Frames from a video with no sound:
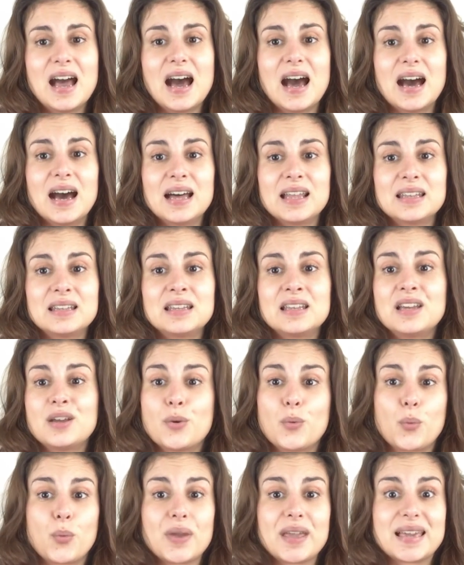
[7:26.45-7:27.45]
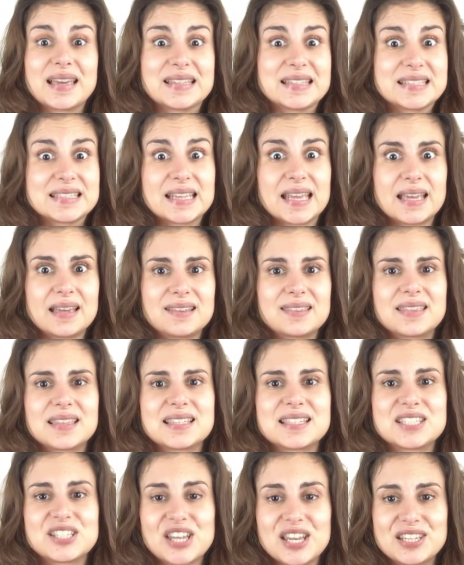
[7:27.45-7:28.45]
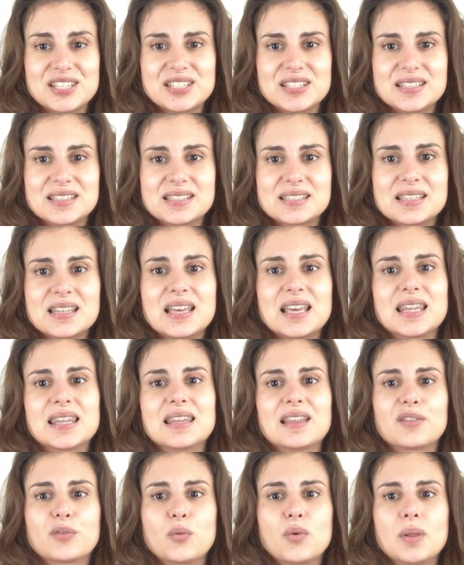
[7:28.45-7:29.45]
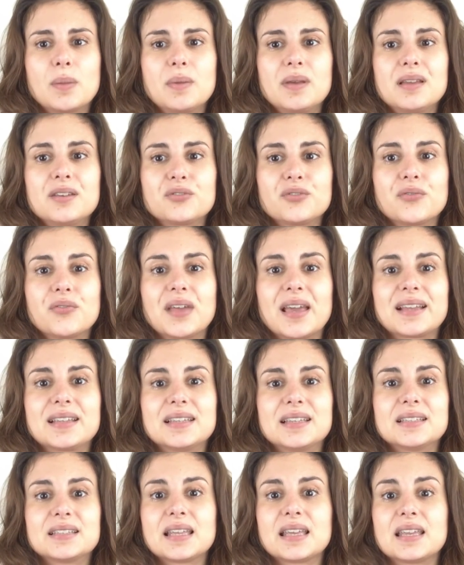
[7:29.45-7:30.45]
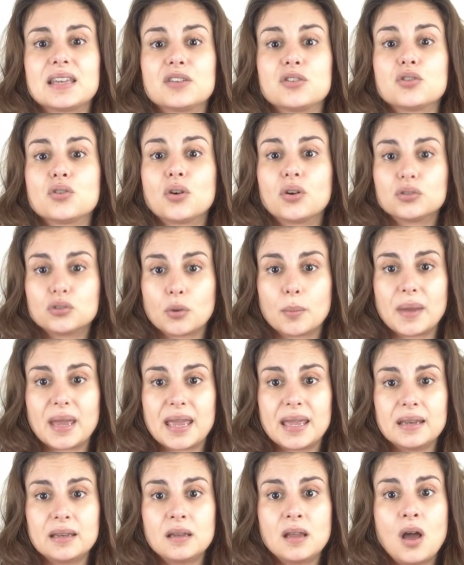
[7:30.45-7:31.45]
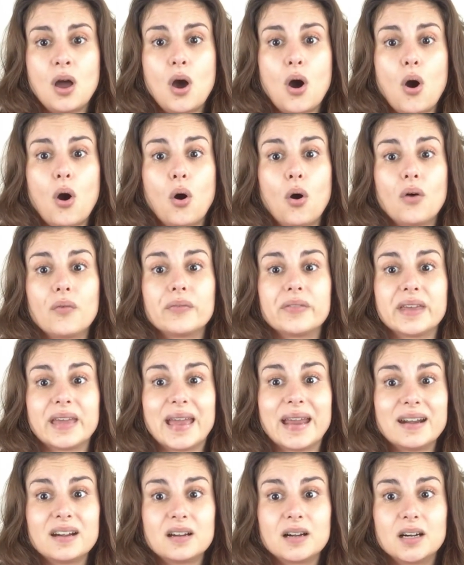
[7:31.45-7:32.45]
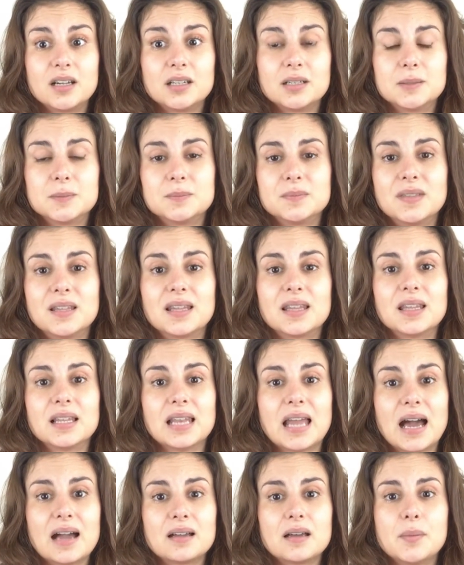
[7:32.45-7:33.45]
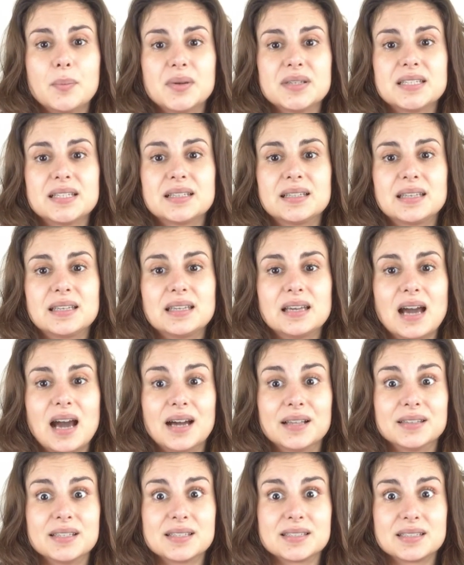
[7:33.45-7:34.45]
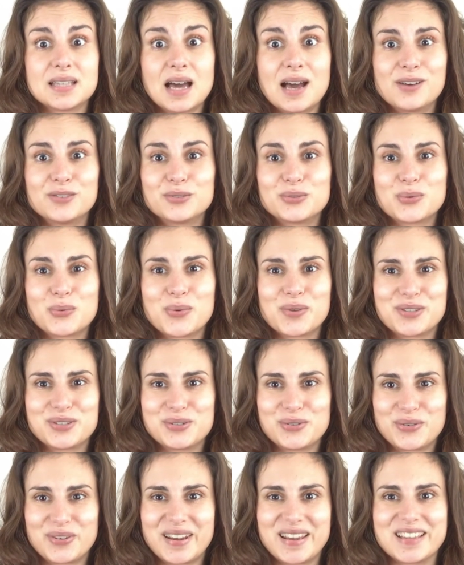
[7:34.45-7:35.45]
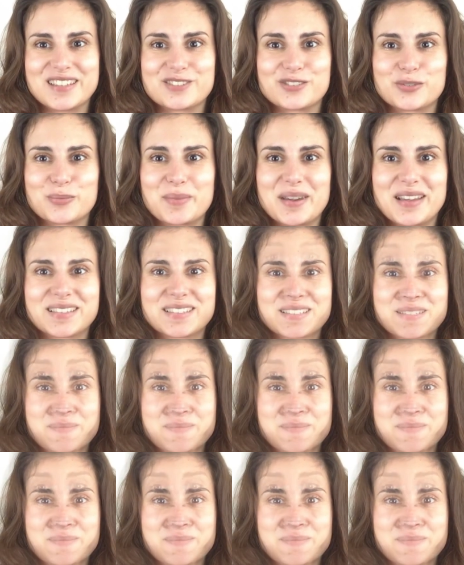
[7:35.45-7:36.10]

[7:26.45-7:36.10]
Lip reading: and we can check the changes that will be reflected in your domain of the air column, the lung capacity and the sound with your instrument.